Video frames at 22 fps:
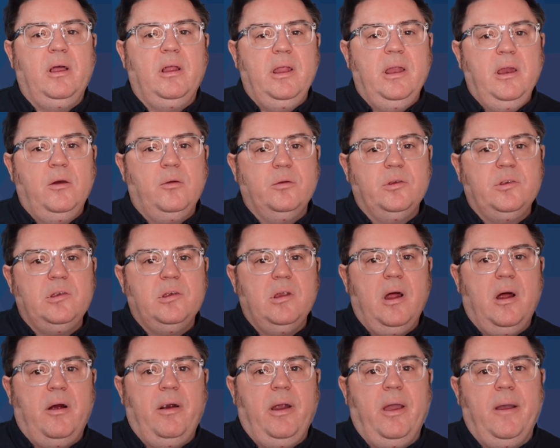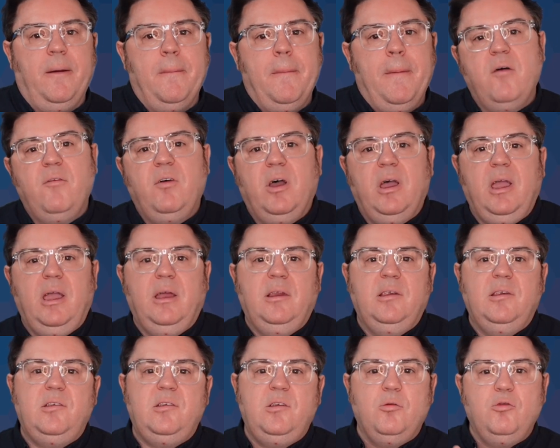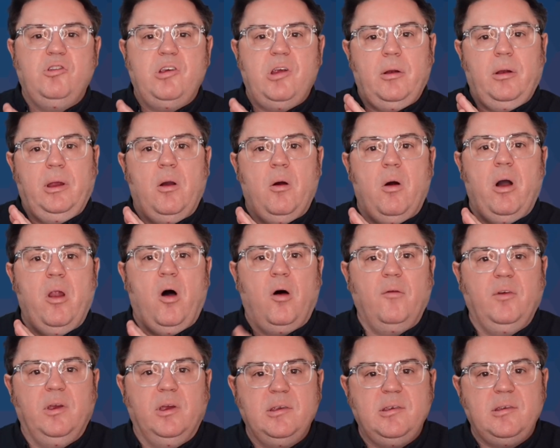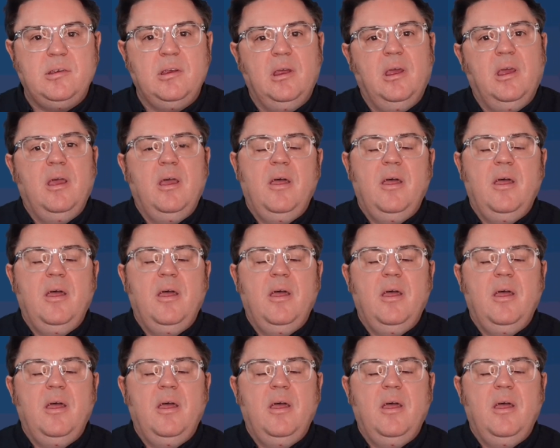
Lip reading: a clinical scenario. However, it is still generally quite obvious